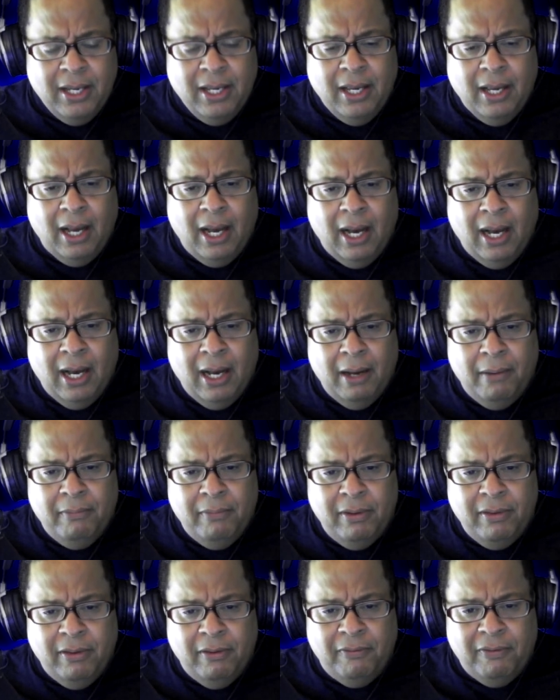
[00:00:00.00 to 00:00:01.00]

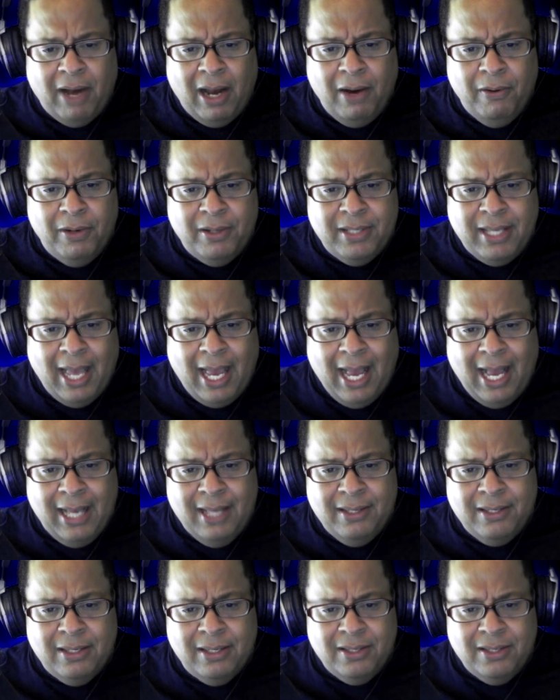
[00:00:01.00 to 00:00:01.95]
the virus has